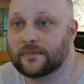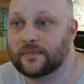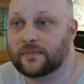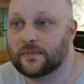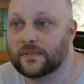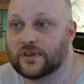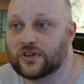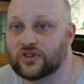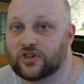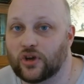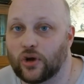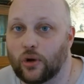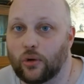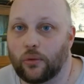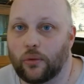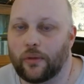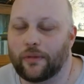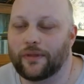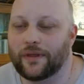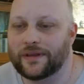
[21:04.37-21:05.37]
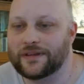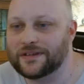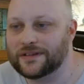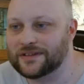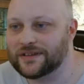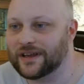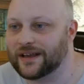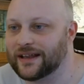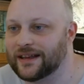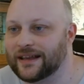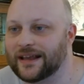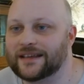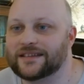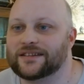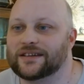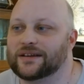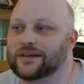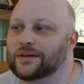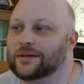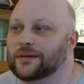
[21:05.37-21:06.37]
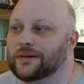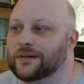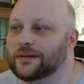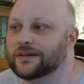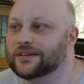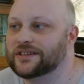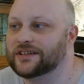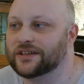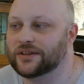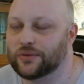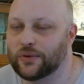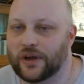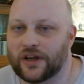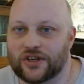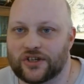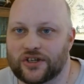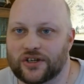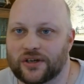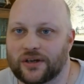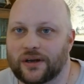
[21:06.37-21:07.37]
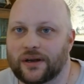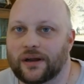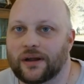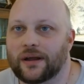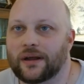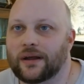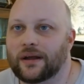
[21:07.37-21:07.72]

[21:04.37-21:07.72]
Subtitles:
So this is a classical situation